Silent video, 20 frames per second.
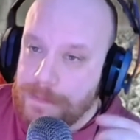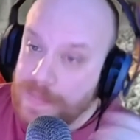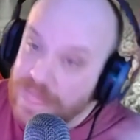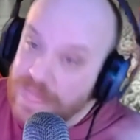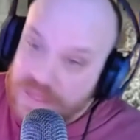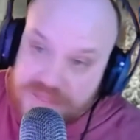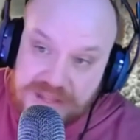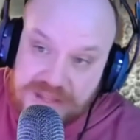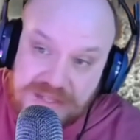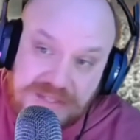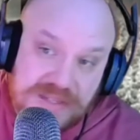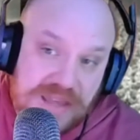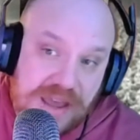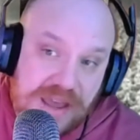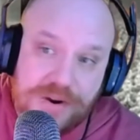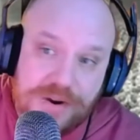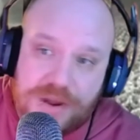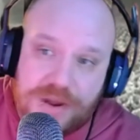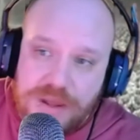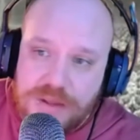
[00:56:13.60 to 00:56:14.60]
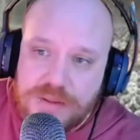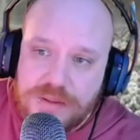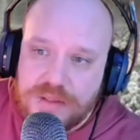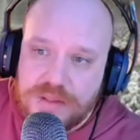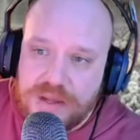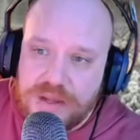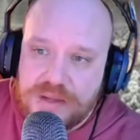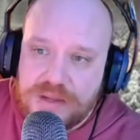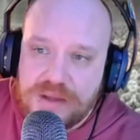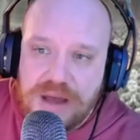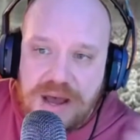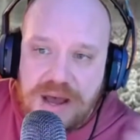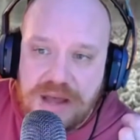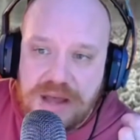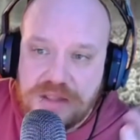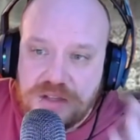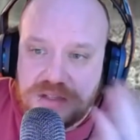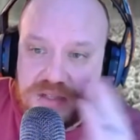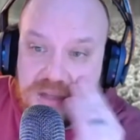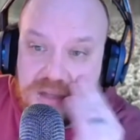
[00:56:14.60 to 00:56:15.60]
And that's scary. I
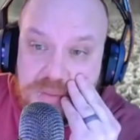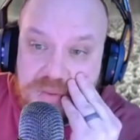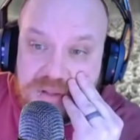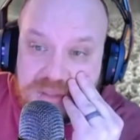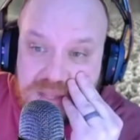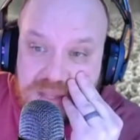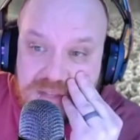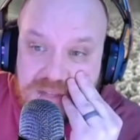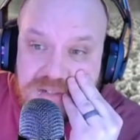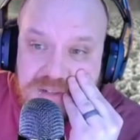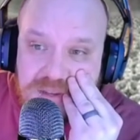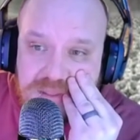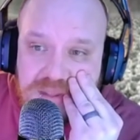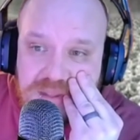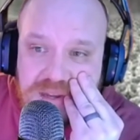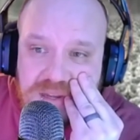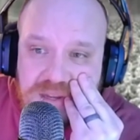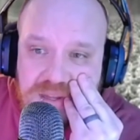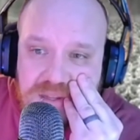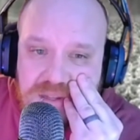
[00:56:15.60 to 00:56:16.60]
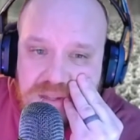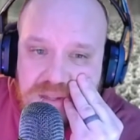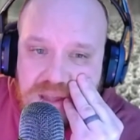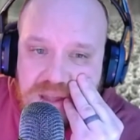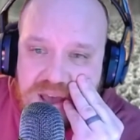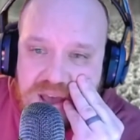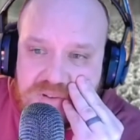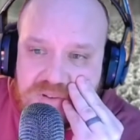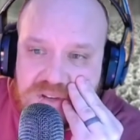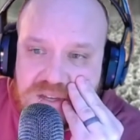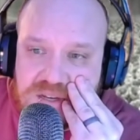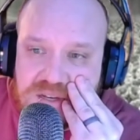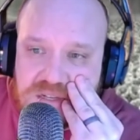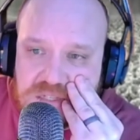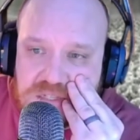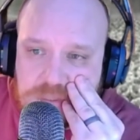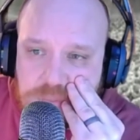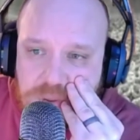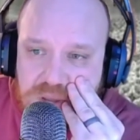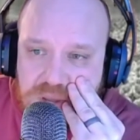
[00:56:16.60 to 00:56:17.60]
looked at it, I'm like, that's good. Having it
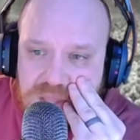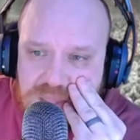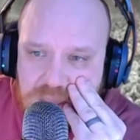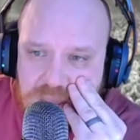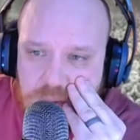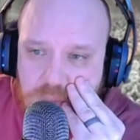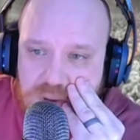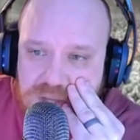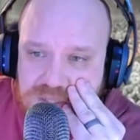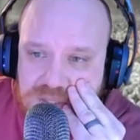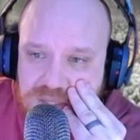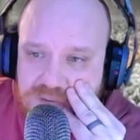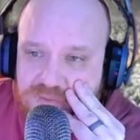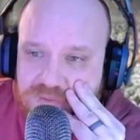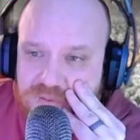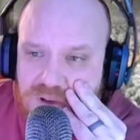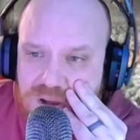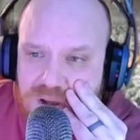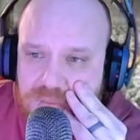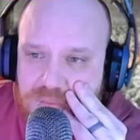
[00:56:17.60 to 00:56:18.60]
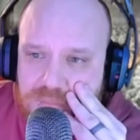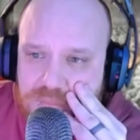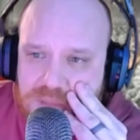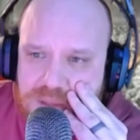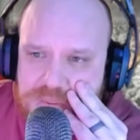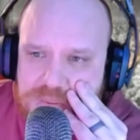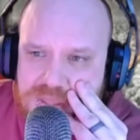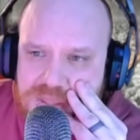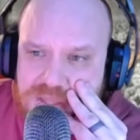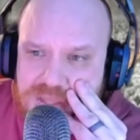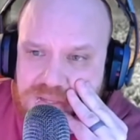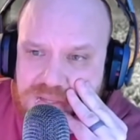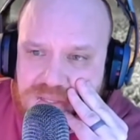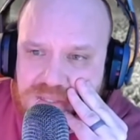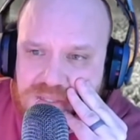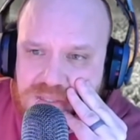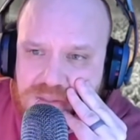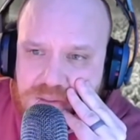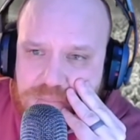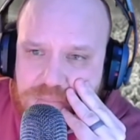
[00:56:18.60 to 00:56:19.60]
explained that way, I was like, fuck, maybe this
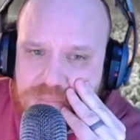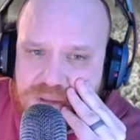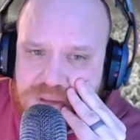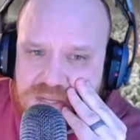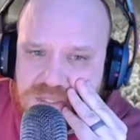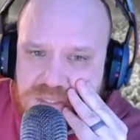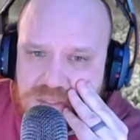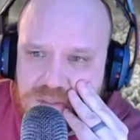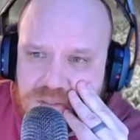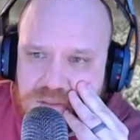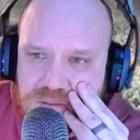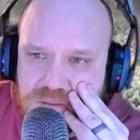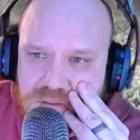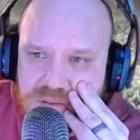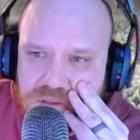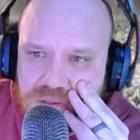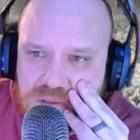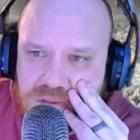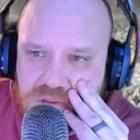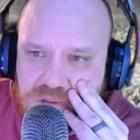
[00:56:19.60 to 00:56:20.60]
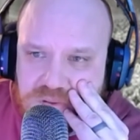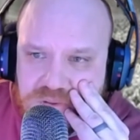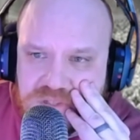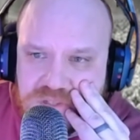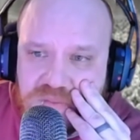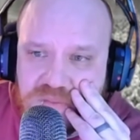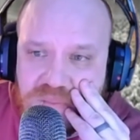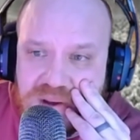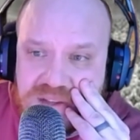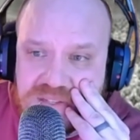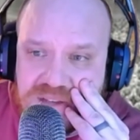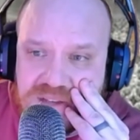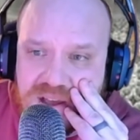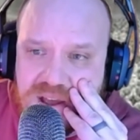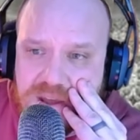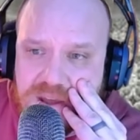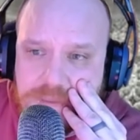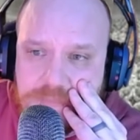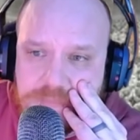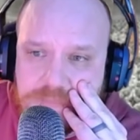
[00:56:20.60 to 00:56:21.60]
isn't the best use of my
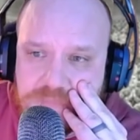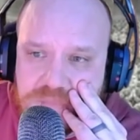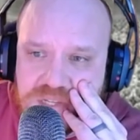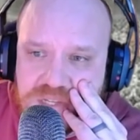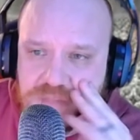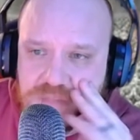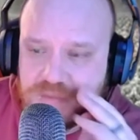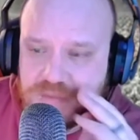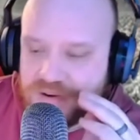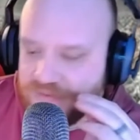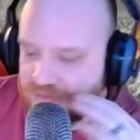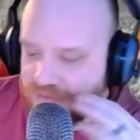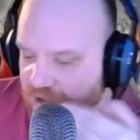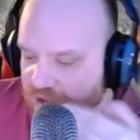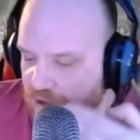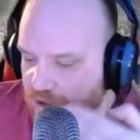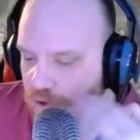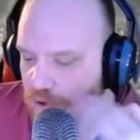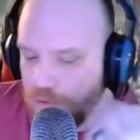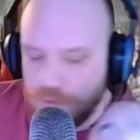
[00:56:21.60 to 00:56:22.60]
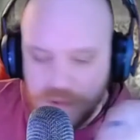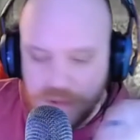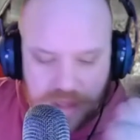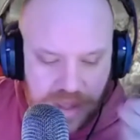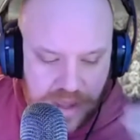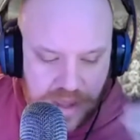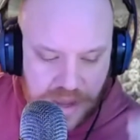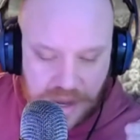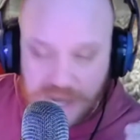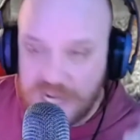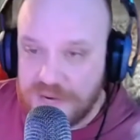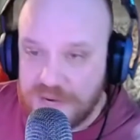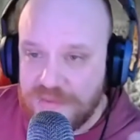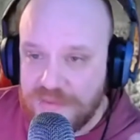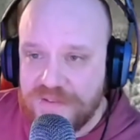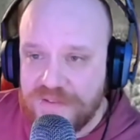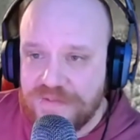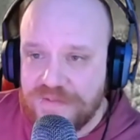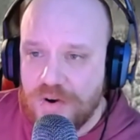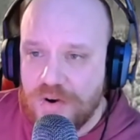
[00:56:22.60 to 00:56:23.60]
time. Because I mean, if I go onto
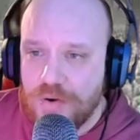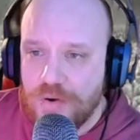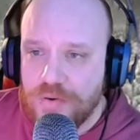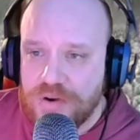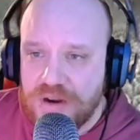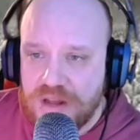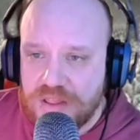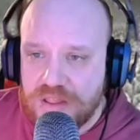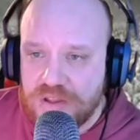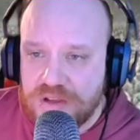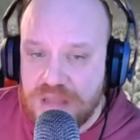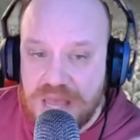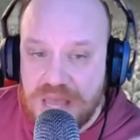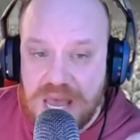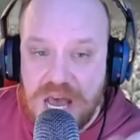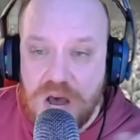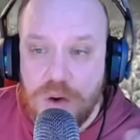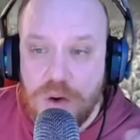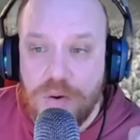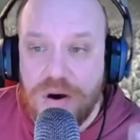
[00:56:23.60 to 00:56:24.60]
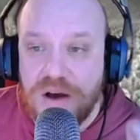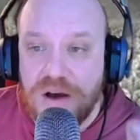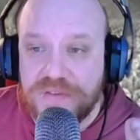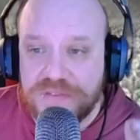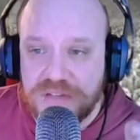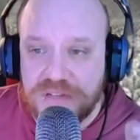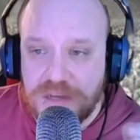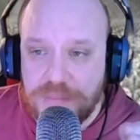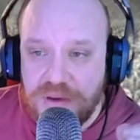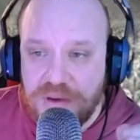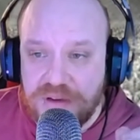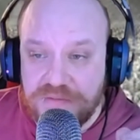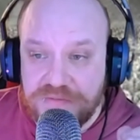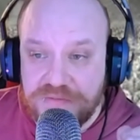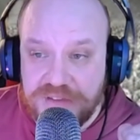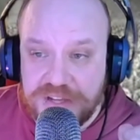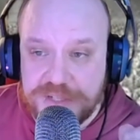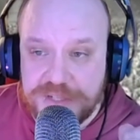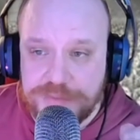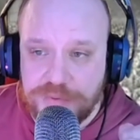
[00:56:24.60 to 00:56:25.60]
my phone and I look at how often I'm on
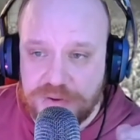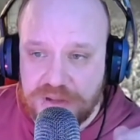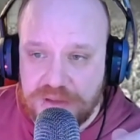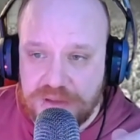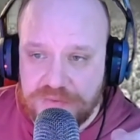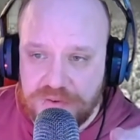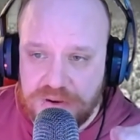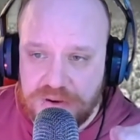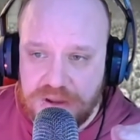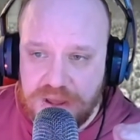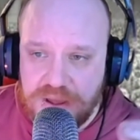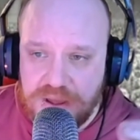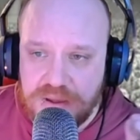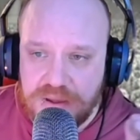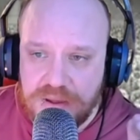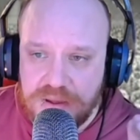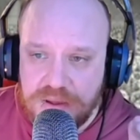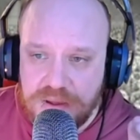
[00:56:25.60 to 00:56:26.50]
Facebook every day,